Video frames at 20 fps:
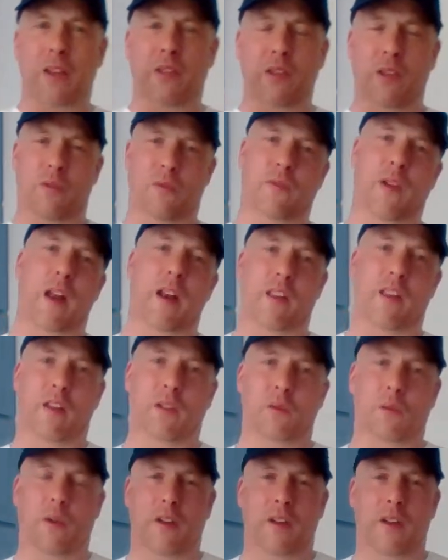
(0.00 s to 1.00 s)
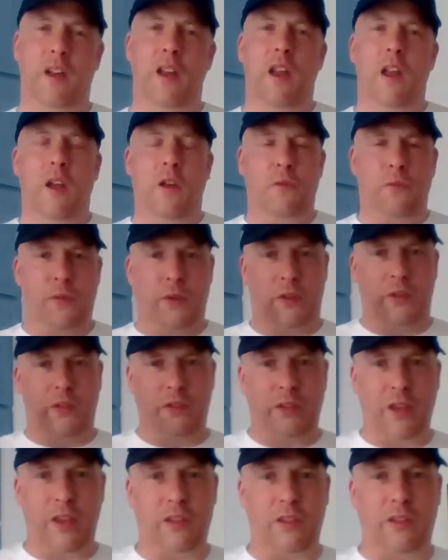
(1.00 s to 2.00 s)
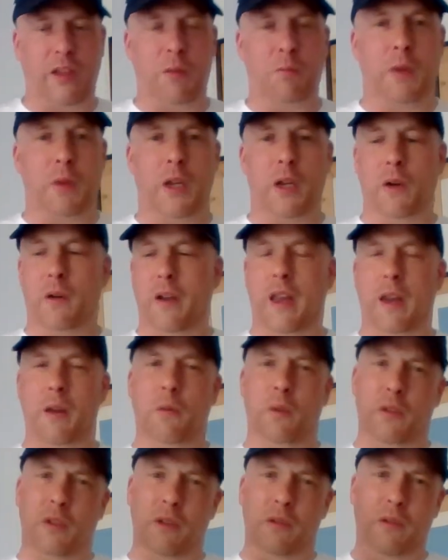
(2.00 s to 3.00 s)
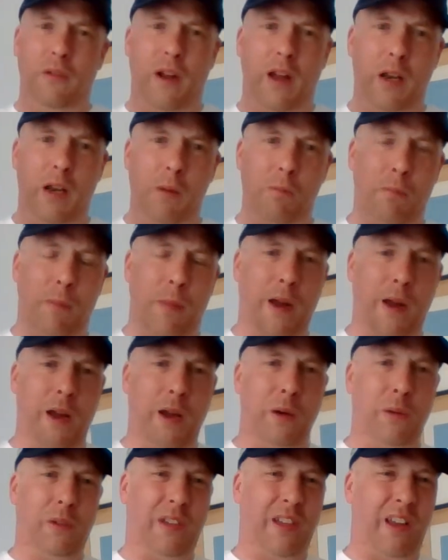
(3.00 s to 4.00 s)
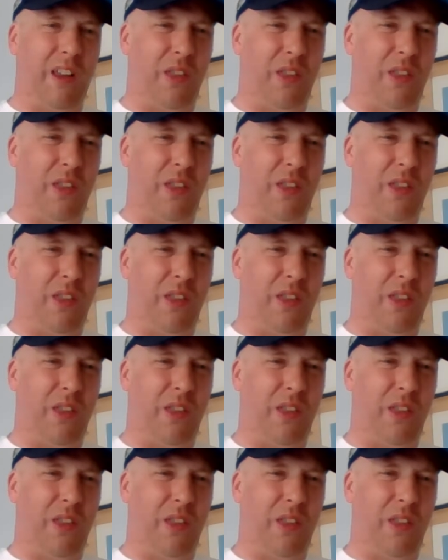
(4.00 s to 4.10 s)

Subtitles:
fan of this one. For 60ml it was around about